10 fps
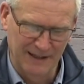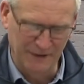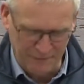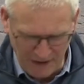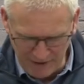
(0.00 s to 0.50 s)
The
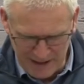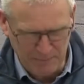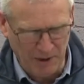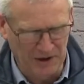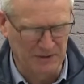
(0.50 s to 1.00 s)
very
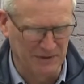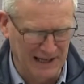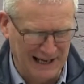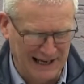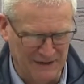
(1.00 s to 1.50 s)
bottom
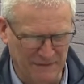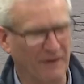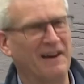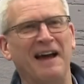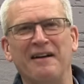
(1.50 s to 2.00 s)
line
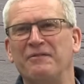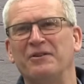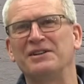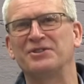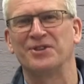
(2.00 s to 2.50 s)
for
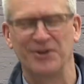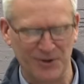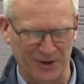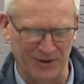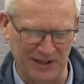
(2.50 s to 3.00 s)
every
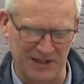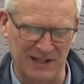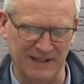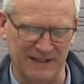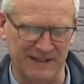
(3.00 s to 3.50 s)
true
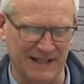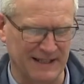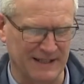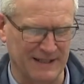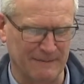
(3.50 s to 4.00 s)
Christian is
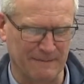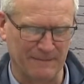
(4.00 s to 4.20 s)
this